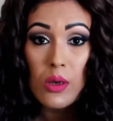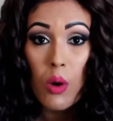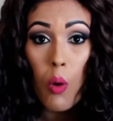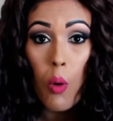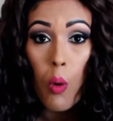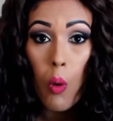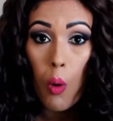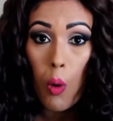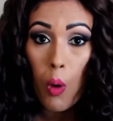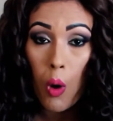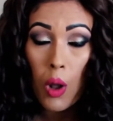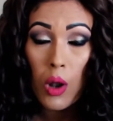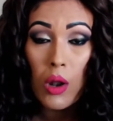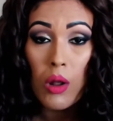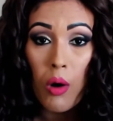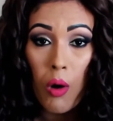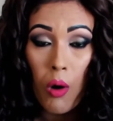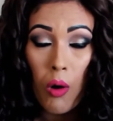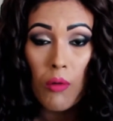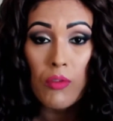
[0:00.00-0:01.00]

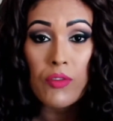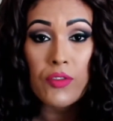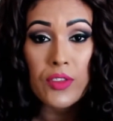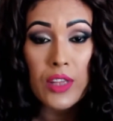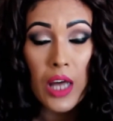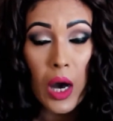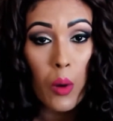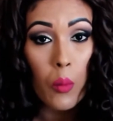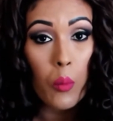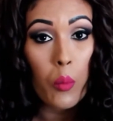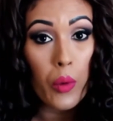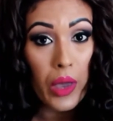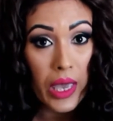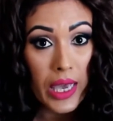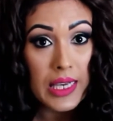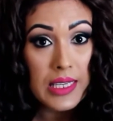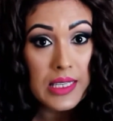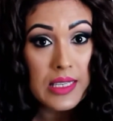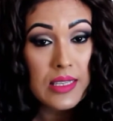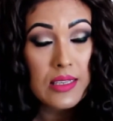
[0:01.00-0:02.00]
all of the
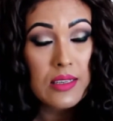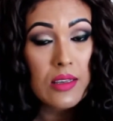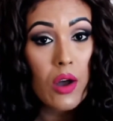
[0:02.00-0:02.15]
wigs